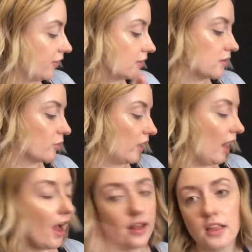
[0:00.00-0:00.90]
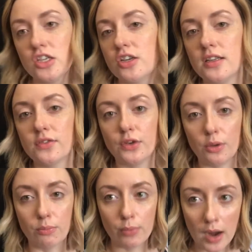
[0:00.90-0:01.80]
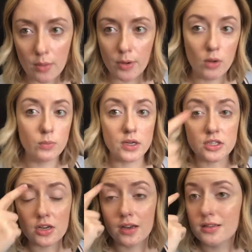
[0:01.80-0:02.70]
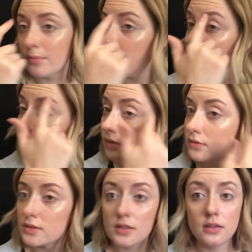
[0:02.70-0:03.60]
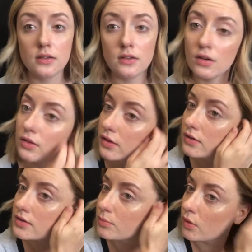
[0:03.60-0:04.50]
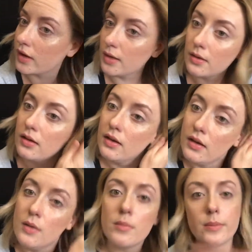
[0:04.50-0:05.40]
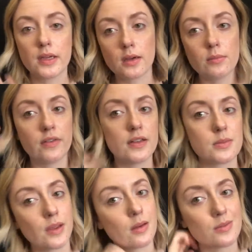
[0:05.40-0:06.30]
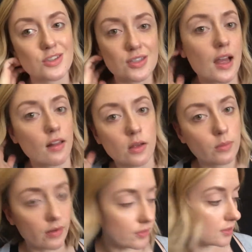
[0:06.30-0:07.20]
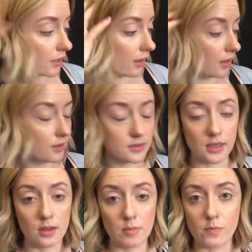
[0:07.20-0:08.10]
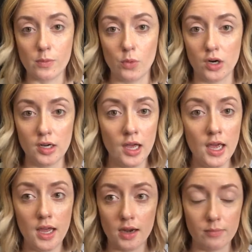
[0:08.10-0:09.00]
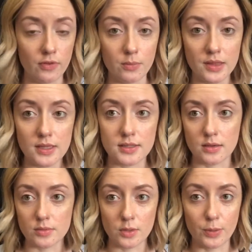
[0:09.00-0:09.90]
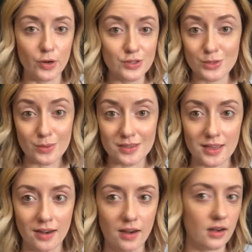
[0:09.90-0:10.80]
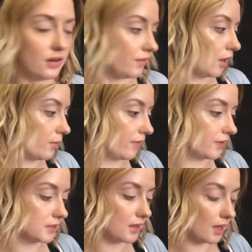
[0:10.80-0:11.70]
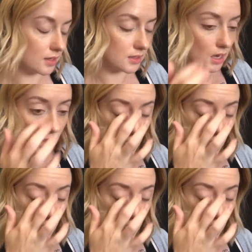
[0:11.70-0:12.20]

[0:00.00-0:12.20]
There's some great highlight shades for your brow bone, which I did my brows earlier this morning. My face makeup is just kind of like whatever today because I came home from work and I'm filming this and I'm super excited. I didn't even care about fixing that.